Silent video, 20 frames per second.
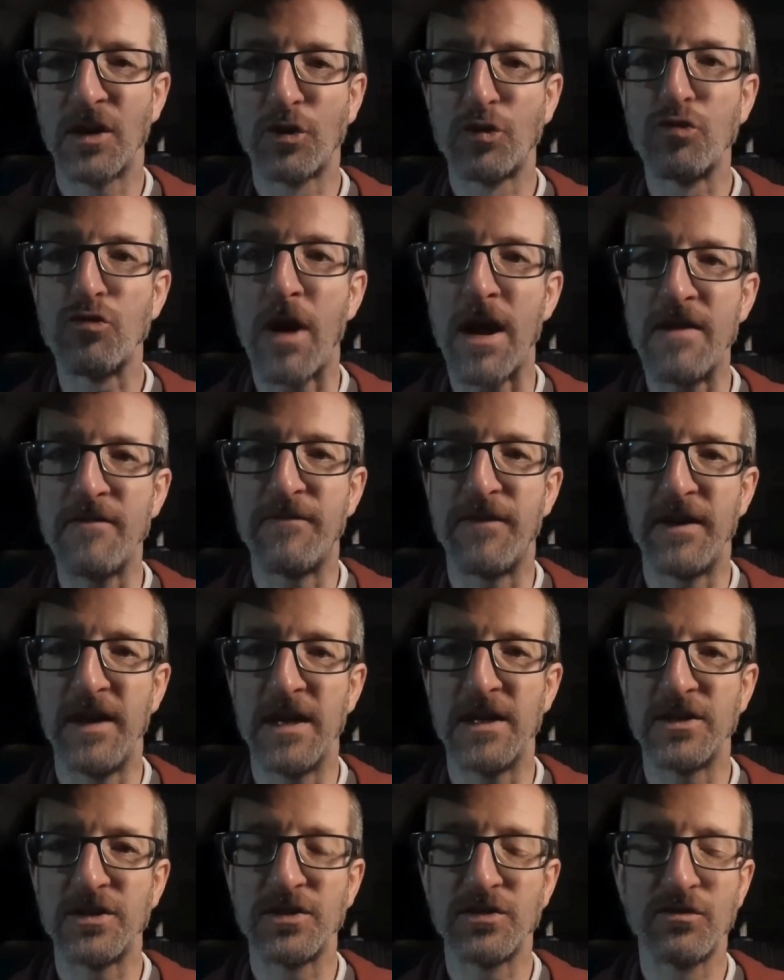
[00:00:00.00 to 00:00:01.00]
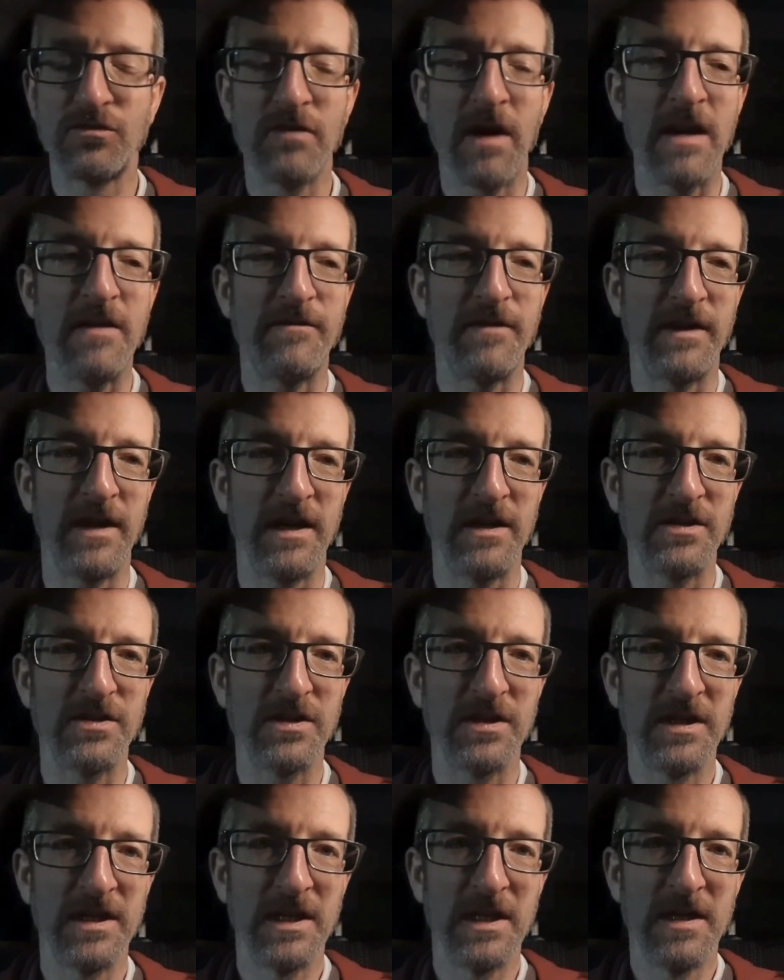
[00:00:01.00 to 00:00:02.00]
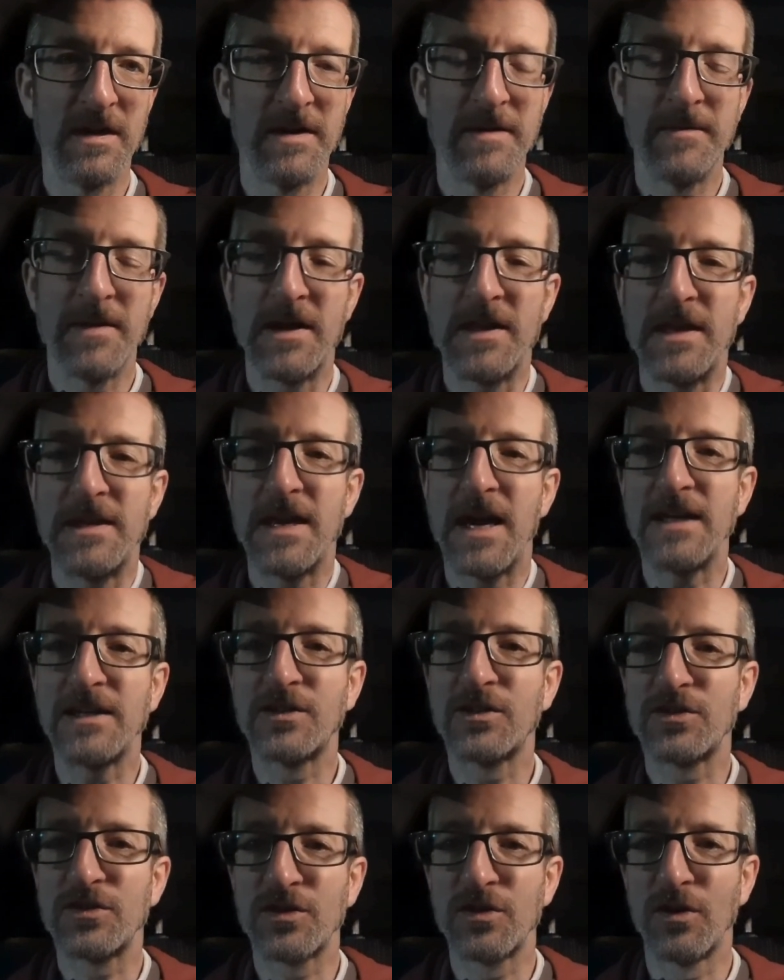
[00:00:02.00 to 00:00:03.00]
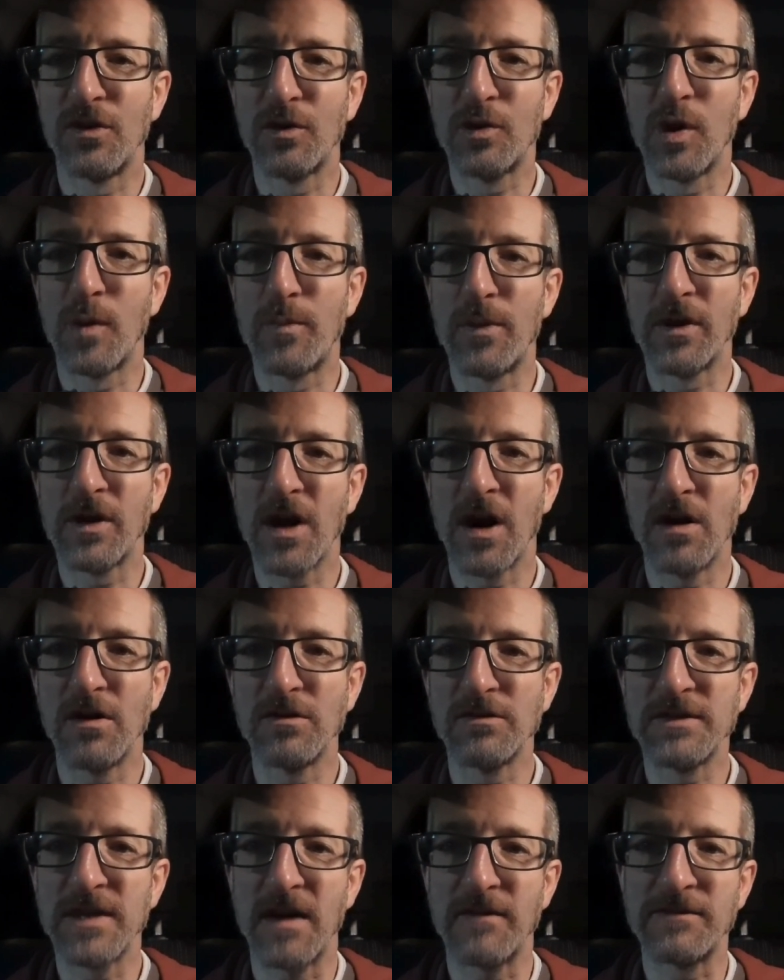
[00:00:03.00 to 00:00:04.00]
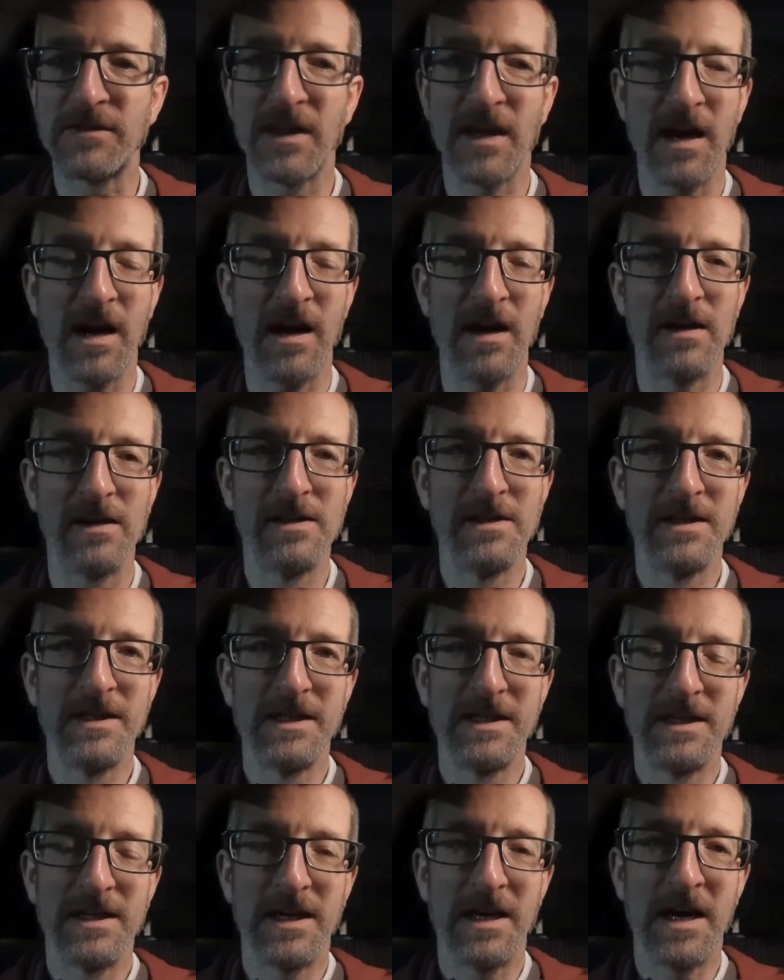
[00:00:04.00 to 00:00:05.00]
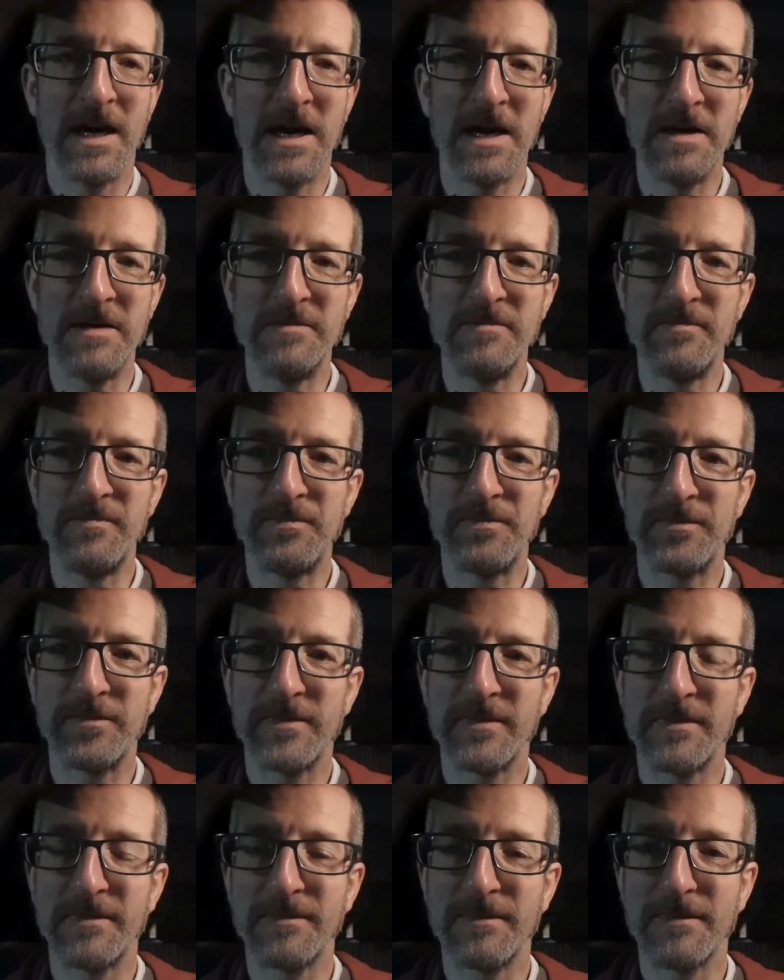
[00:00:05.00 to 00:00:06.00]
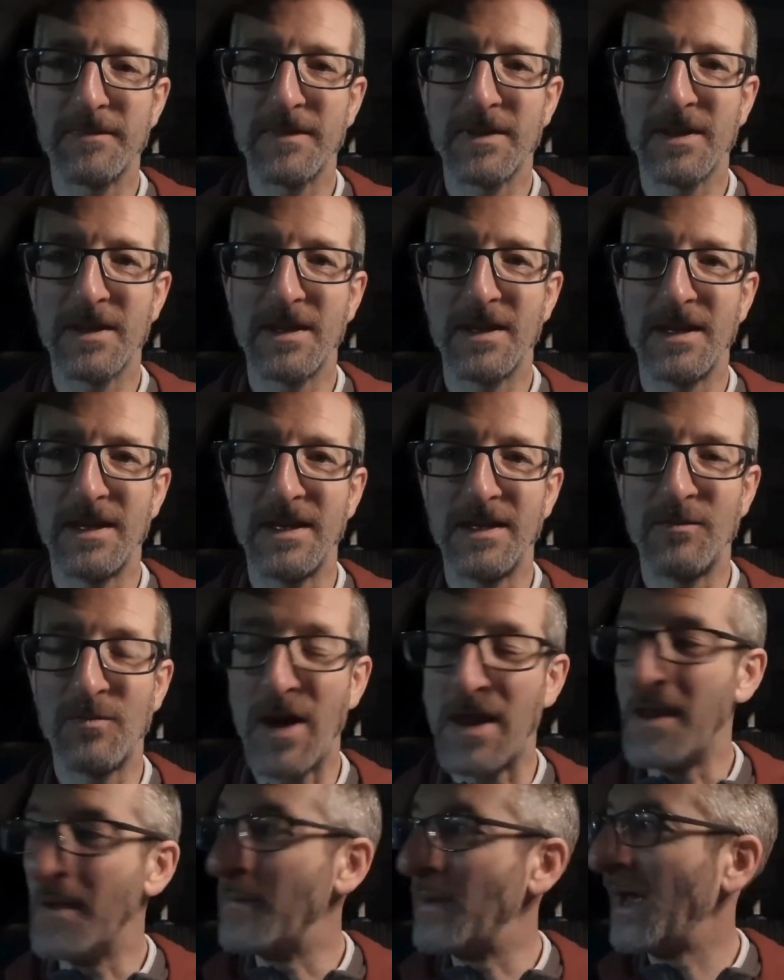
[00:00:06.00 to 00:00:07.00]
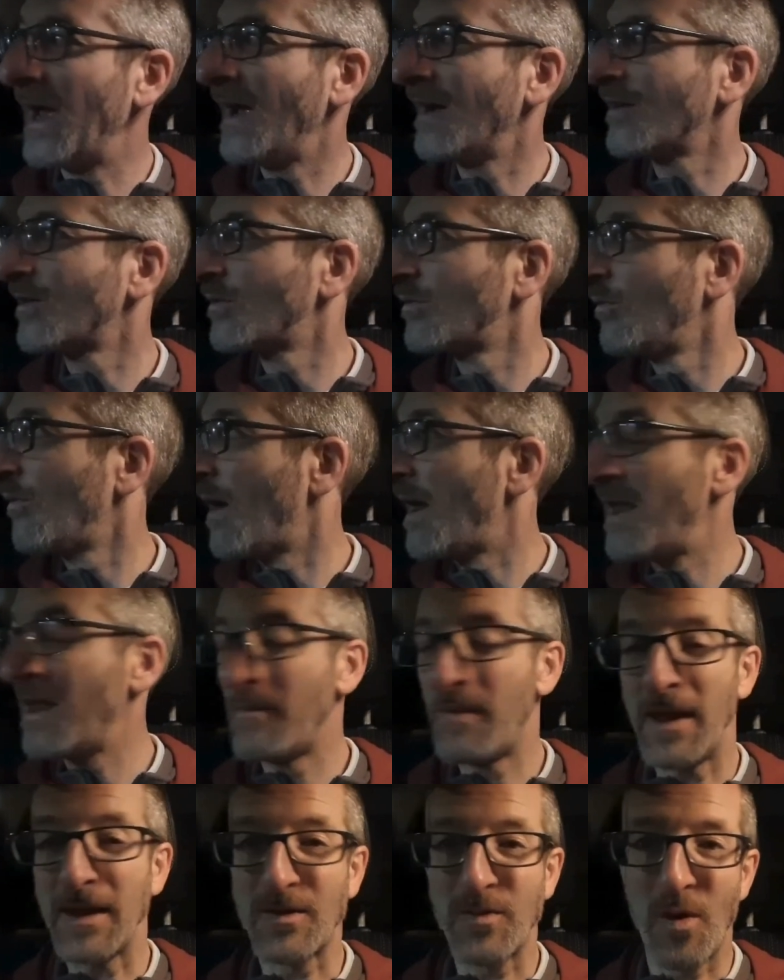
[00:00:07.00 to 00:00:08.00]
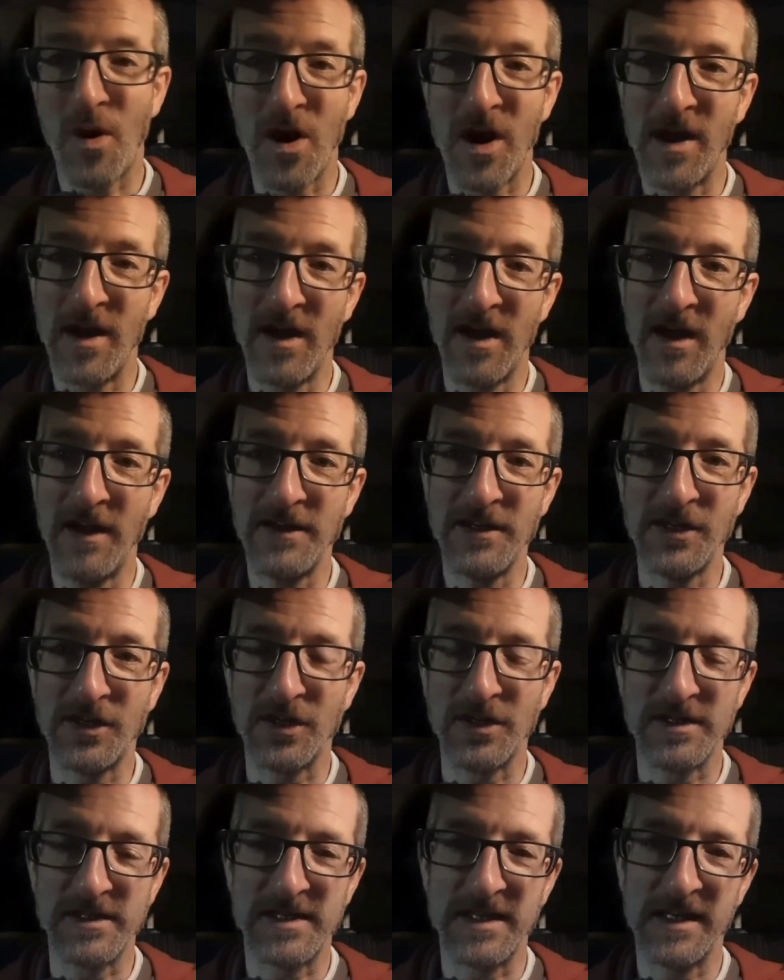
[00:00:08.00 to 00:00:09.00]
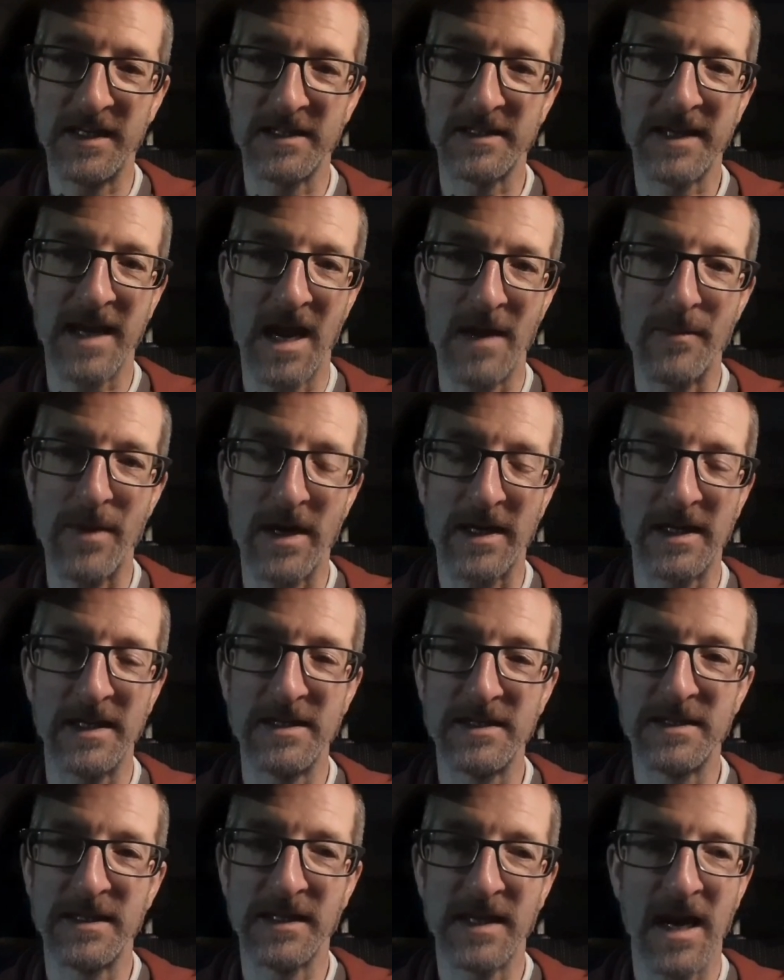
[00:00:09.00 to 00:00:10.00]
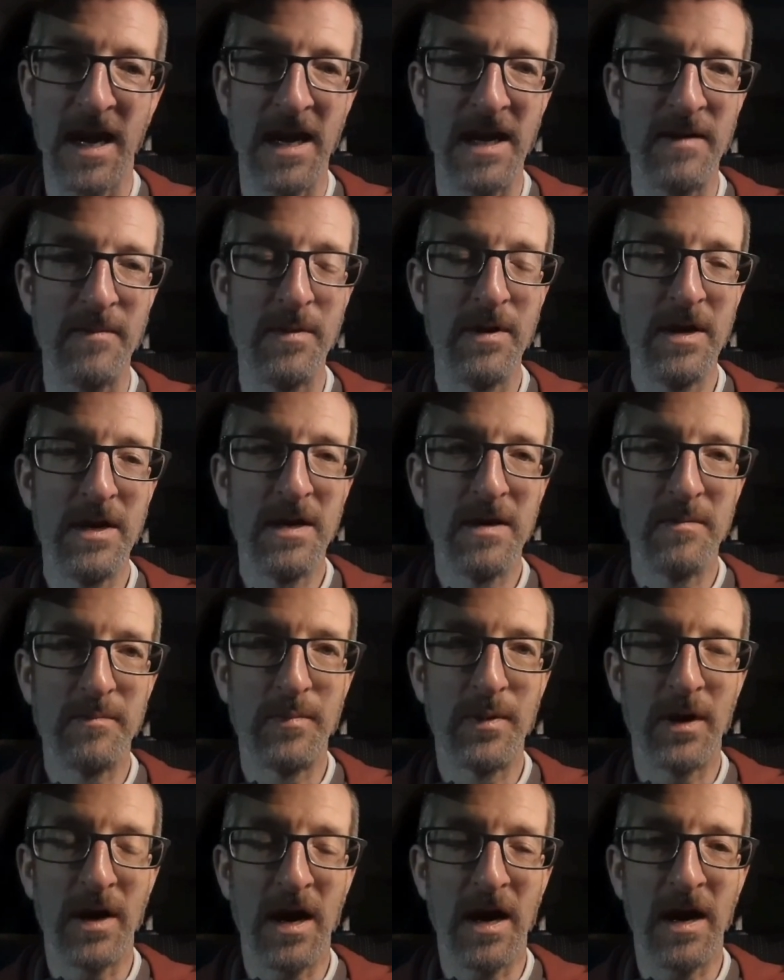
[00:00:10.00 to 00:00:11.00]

great finish. And then they scored a couple of goals after that. It went a bit quiet. You couldn't see us getting back into the game. But,